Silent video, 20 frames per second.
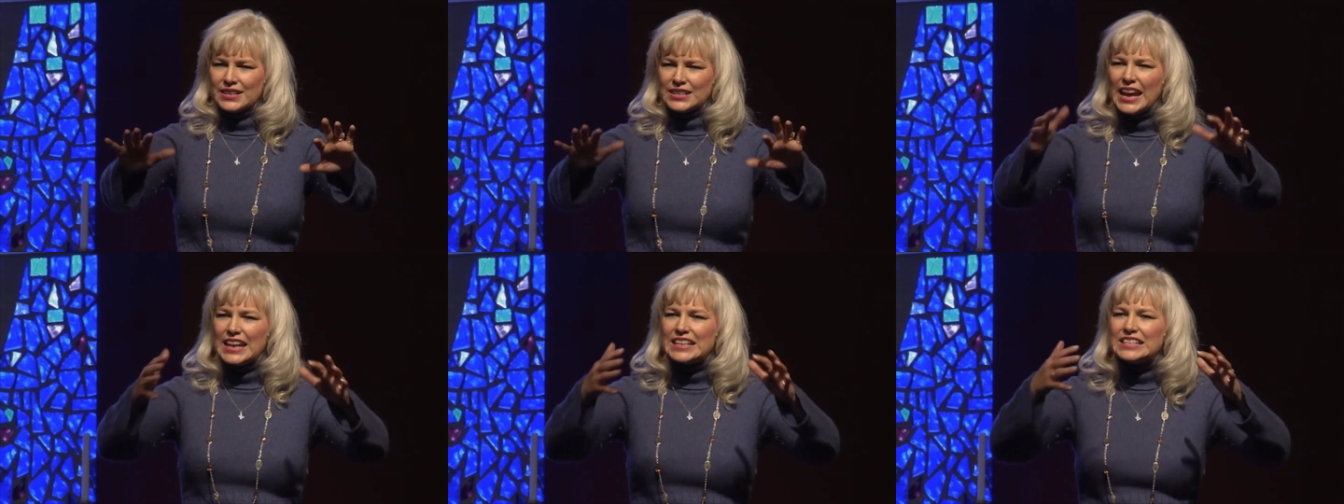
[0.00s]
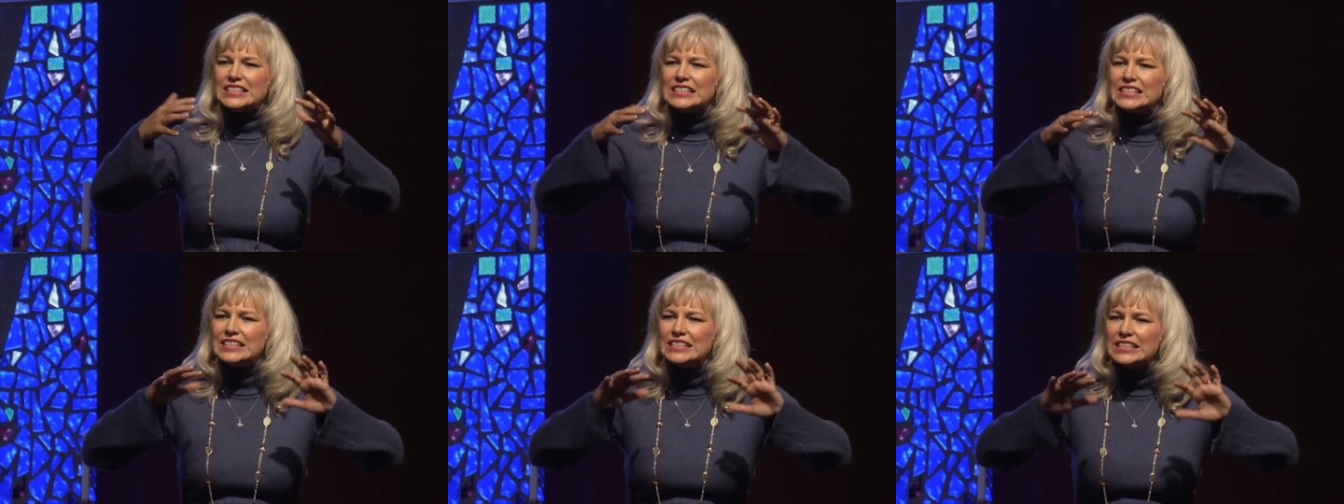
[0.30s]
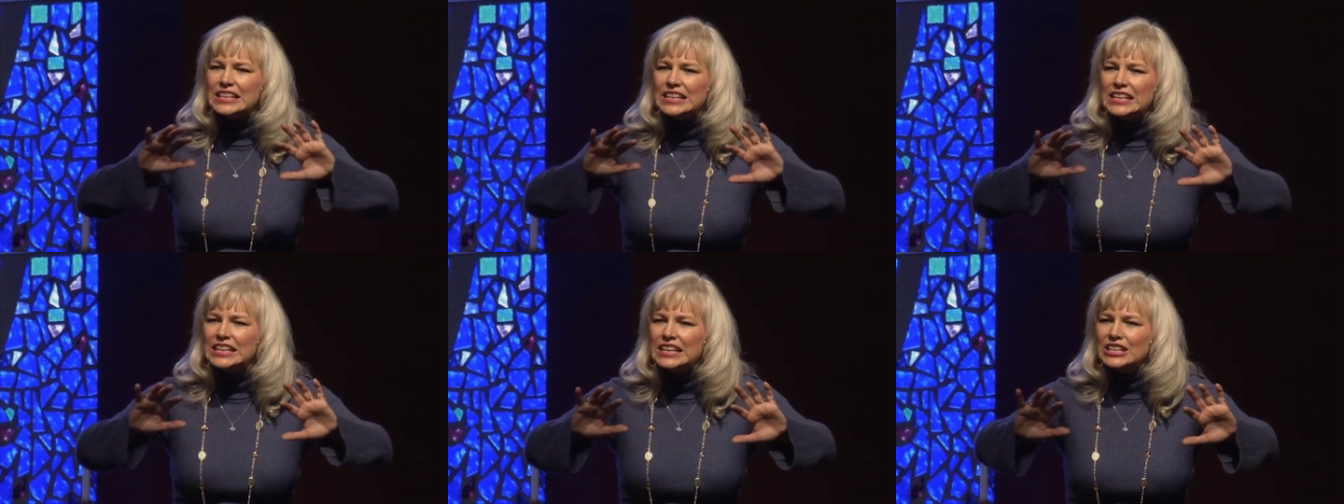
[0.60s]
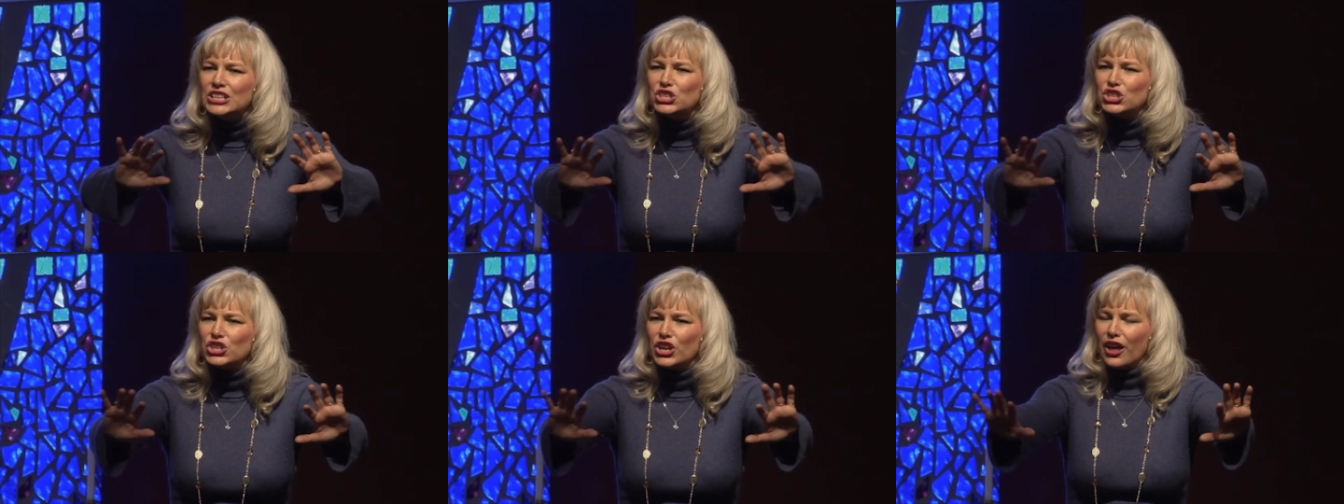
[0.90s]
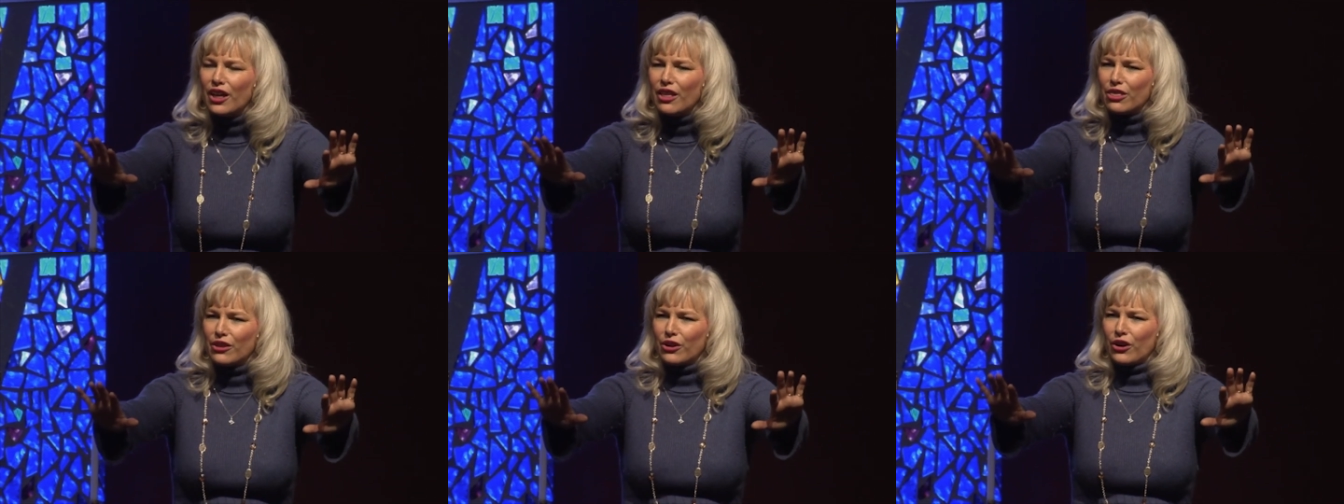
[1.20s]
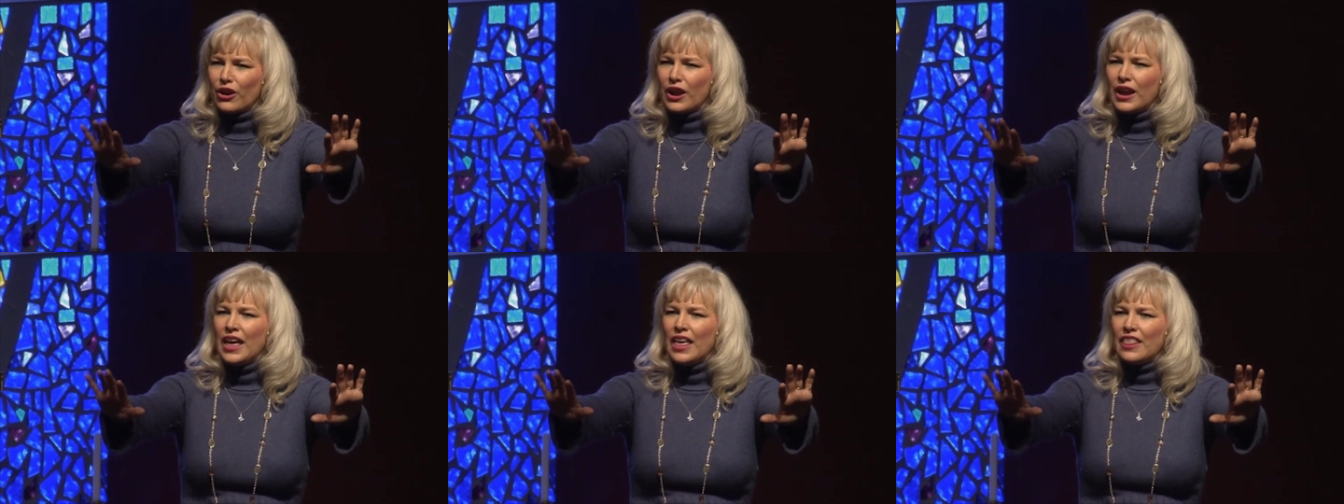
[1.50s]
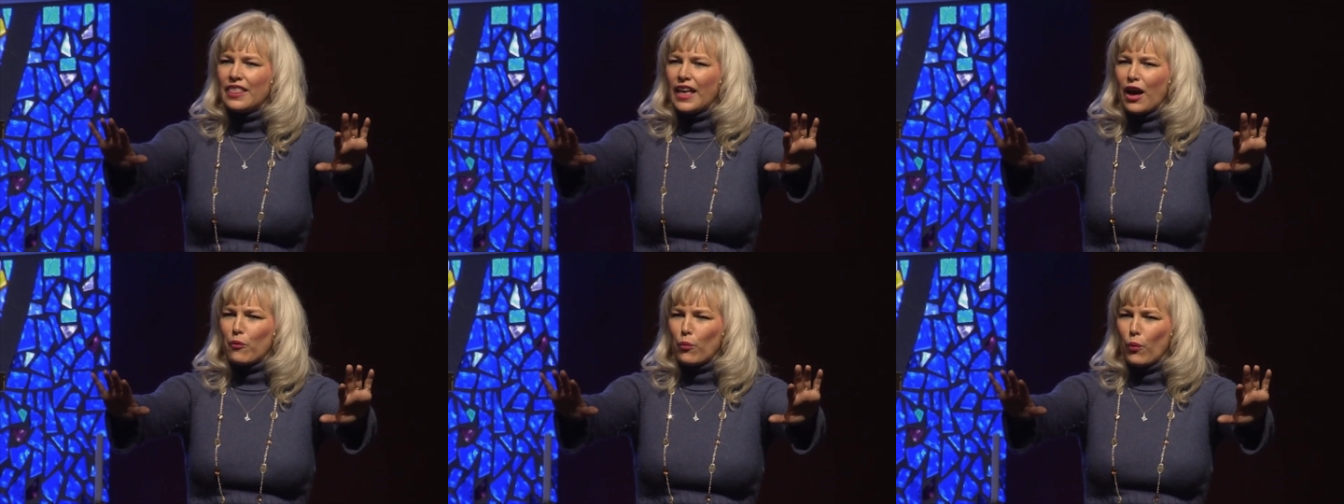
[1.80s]
and see each other
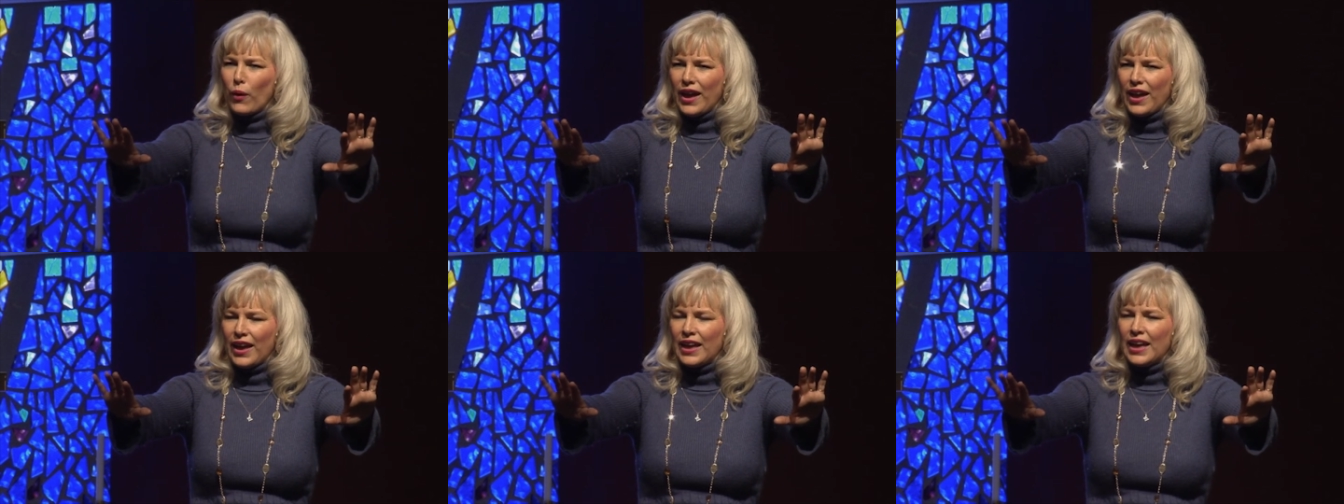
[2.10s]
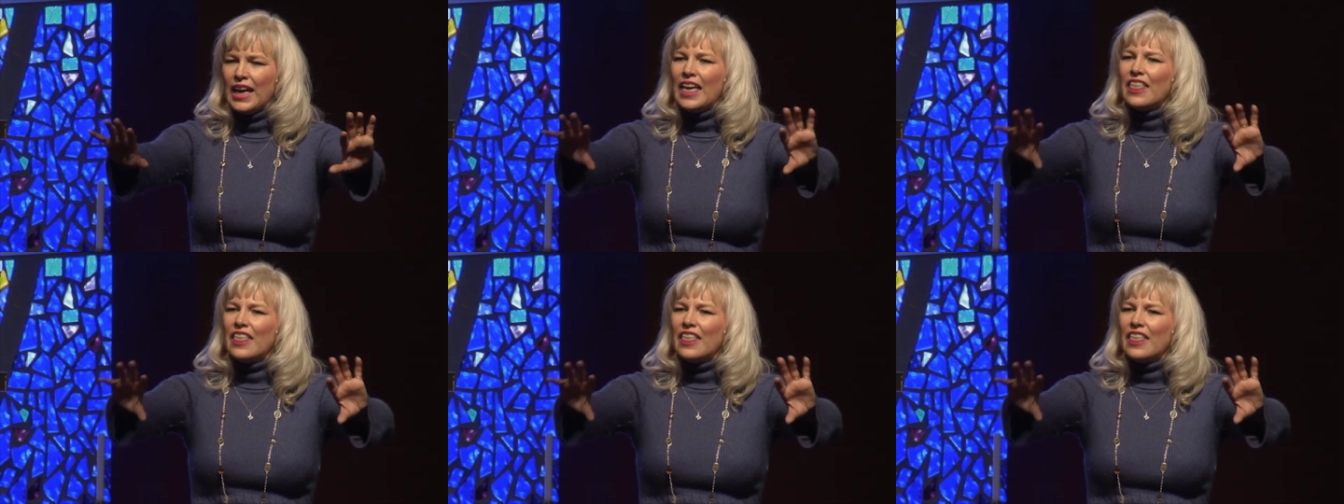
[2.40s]
that way.